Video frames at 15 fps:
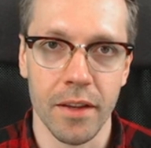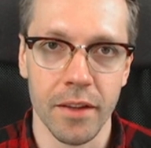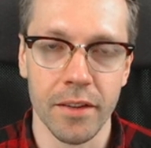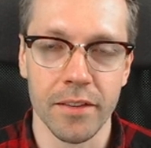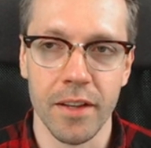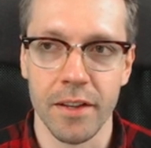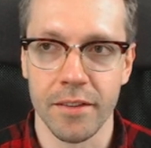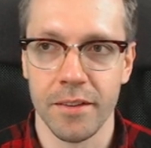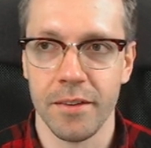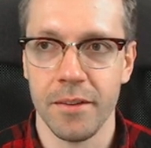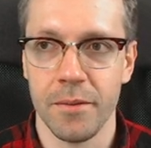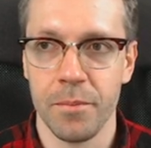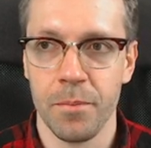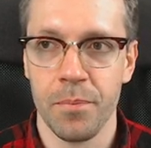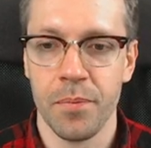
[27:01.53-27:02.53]
access.
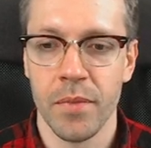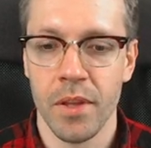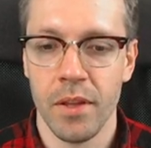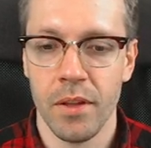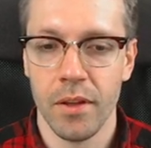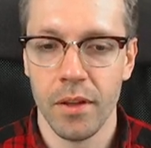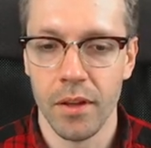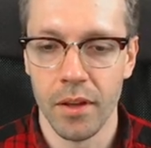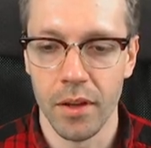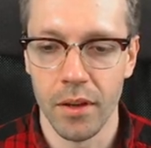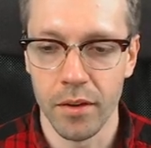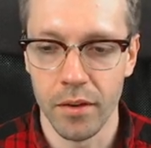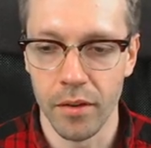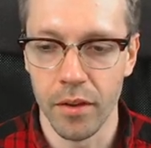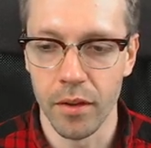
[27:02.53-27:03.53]

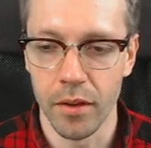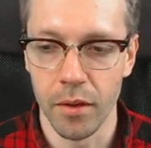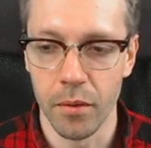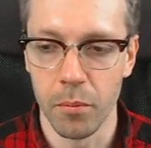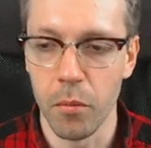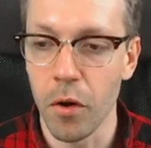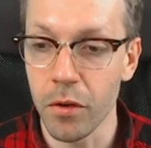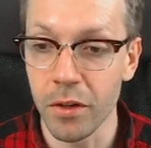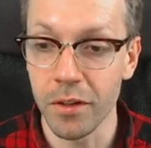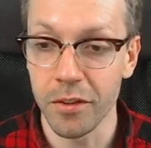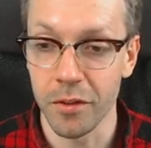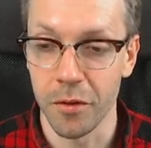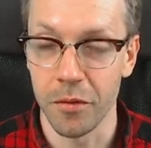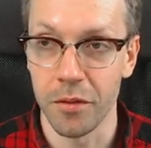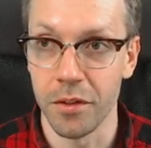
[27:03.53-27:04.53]
And the
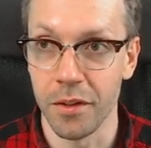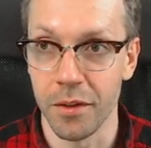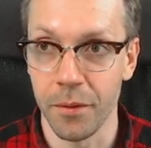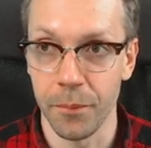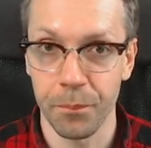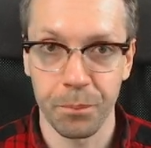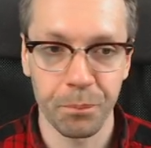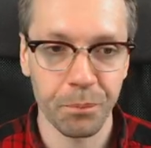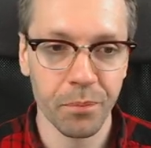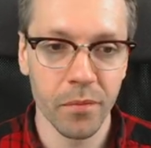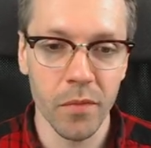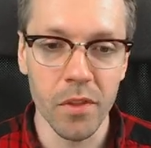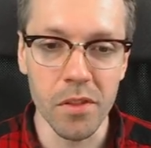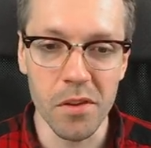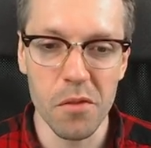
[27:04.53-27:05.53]
models of the
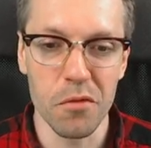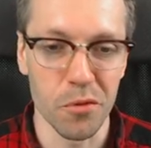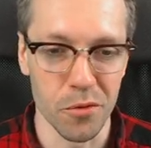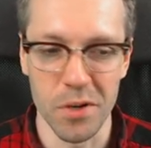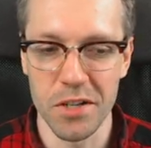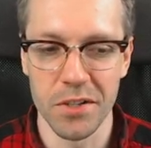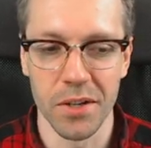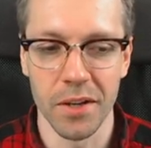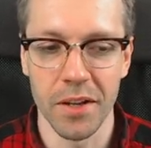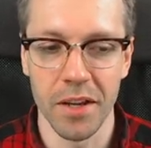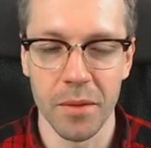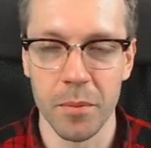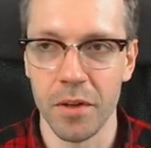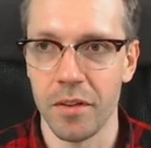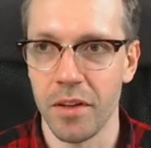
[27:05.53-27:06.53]
fruition
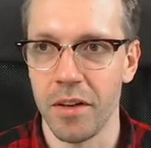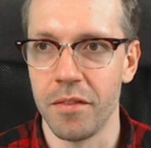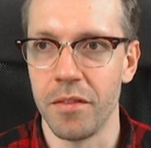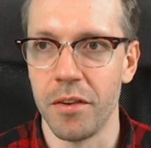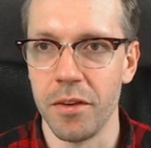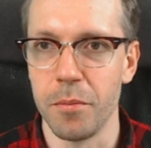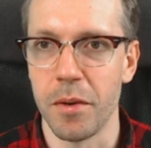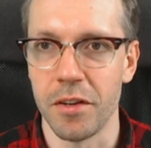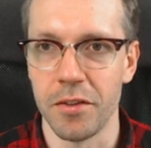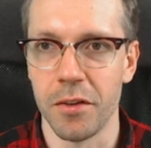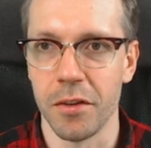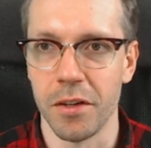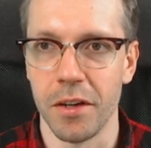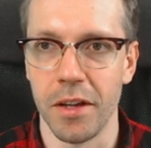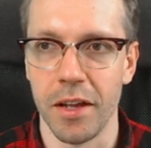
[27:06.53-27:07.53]
attainments are very much
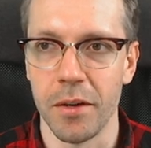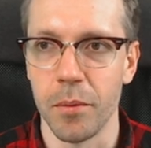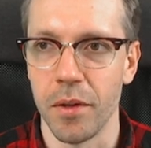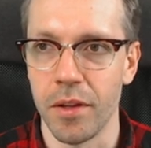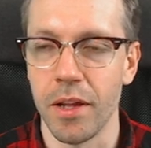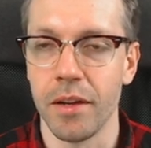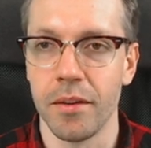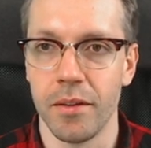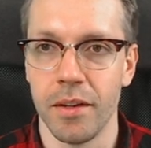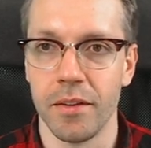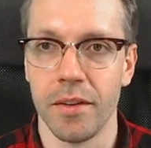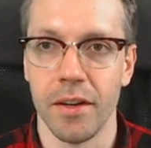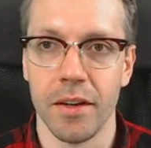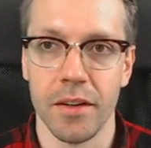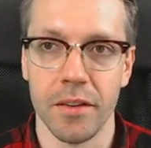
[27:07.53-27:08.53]
not in line with that,
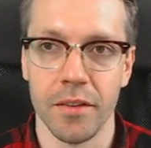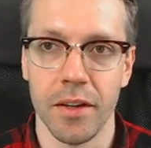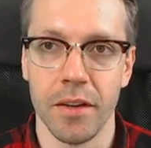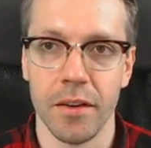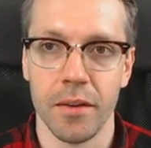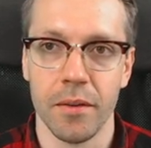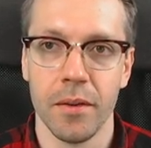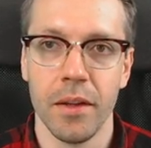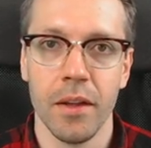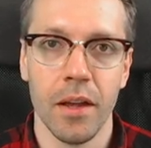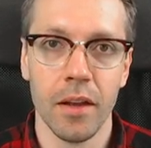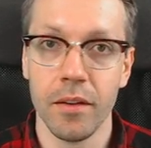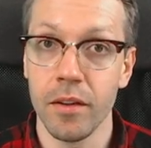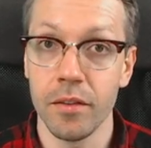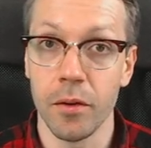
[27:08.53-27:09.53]
as I understand it.
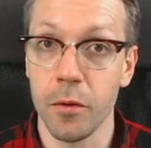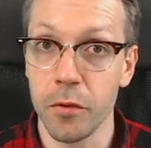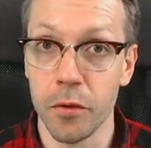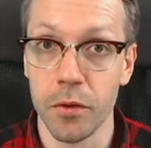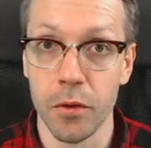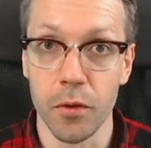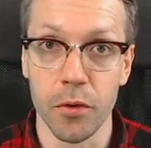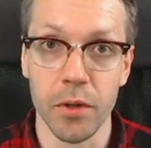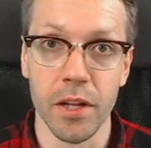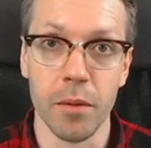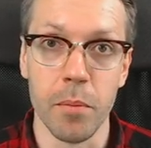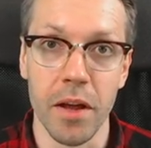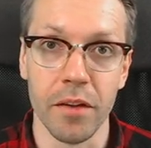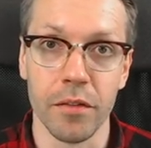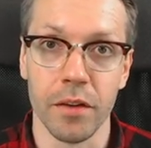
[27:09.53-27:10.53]
And there's also no real
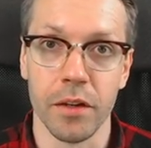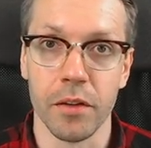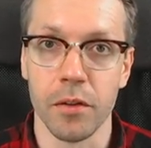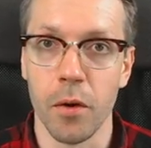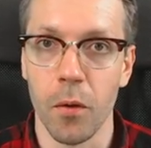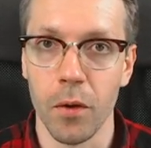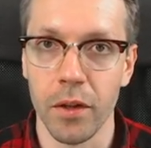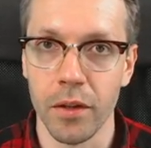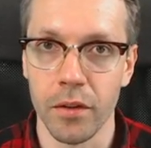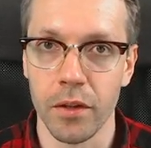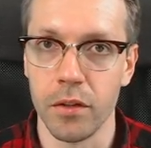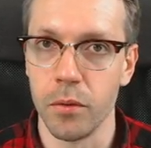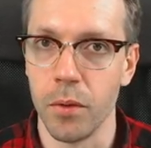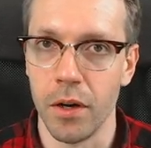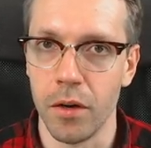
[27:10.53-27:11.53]
benefit in calling
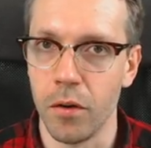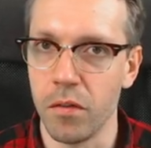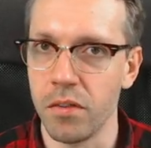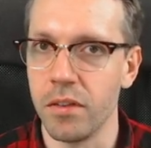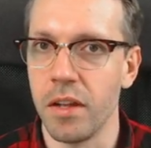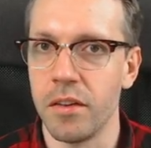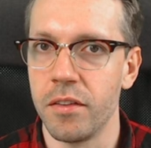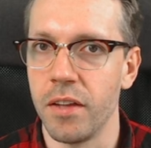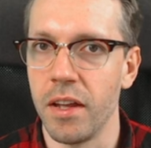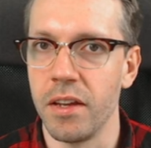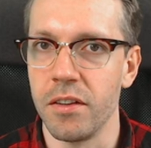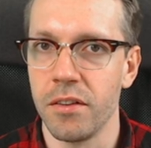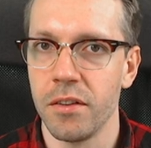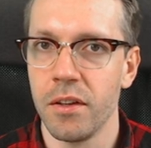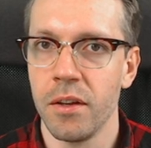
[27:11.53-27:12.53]
that you are of that
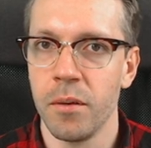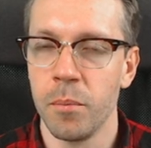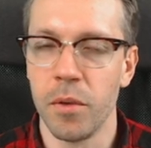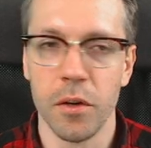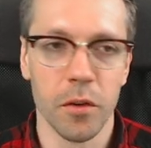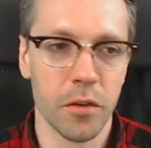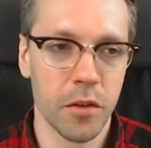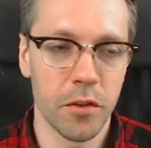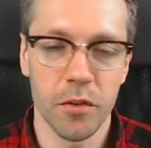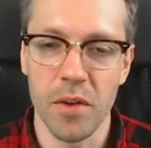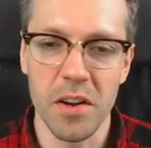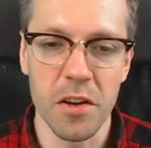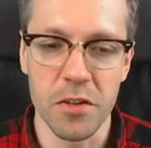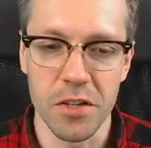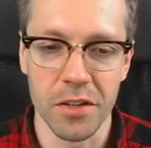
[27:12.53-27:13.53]
stage, because the
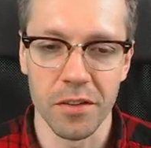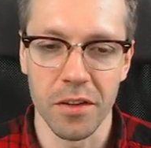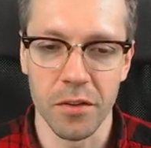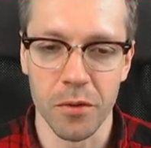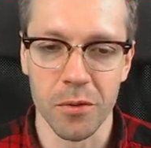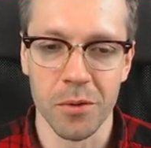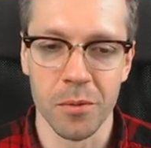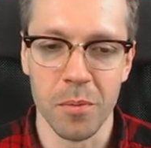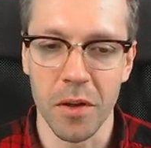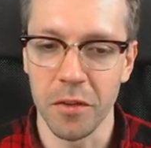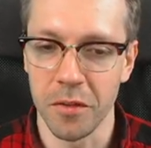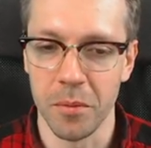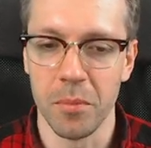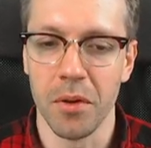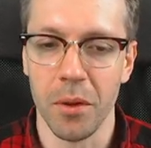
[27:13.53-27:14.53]
strategy that you
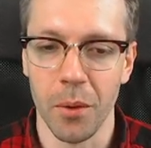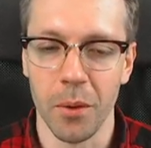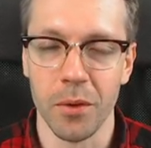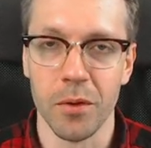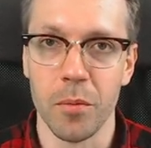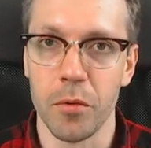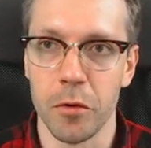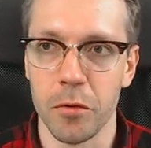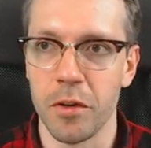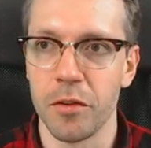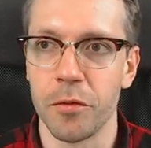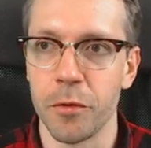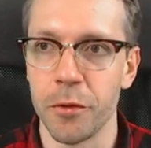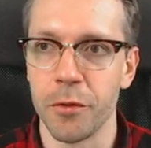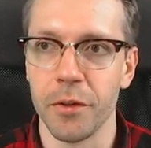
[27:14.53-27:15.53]
must employ to progress
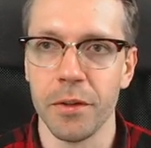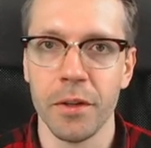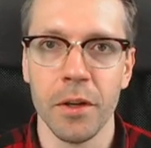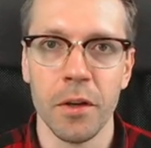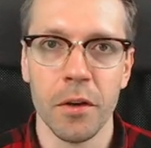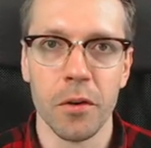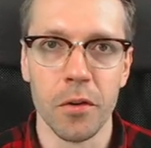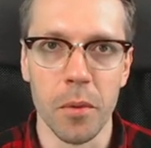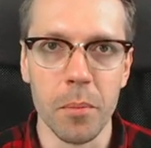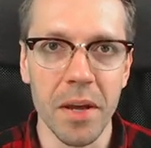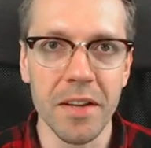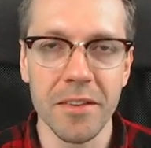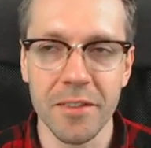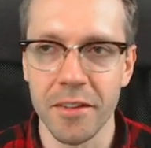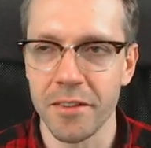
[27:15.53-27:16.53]
further
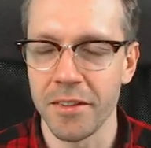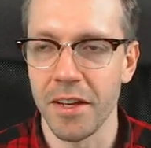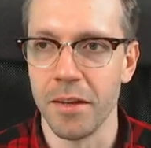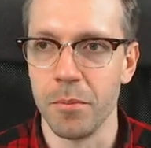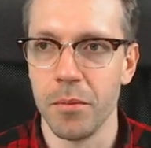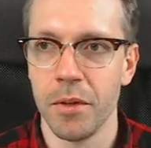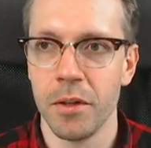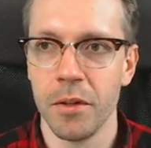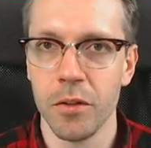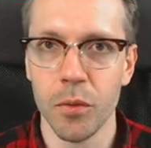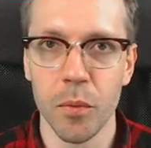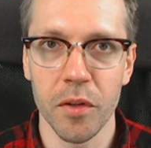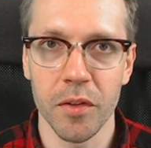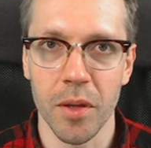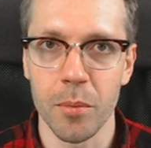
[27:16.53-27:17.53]
remains the same. You
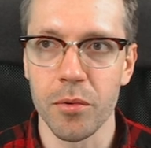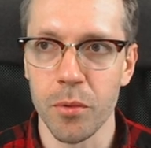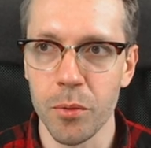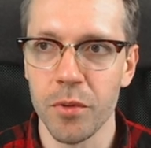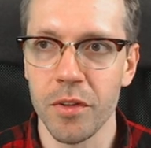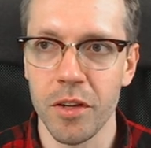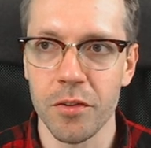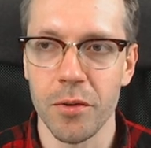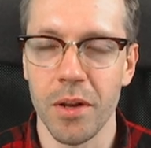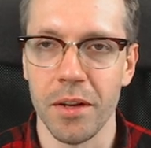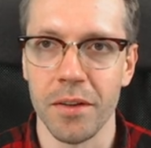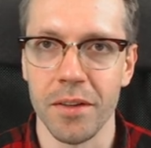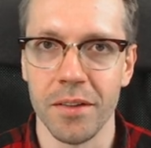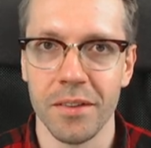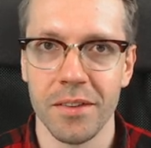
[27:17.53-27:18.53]
must uproot
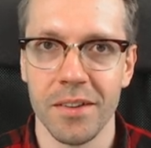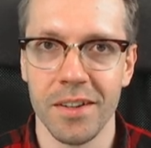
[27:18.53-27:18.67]
sensuality.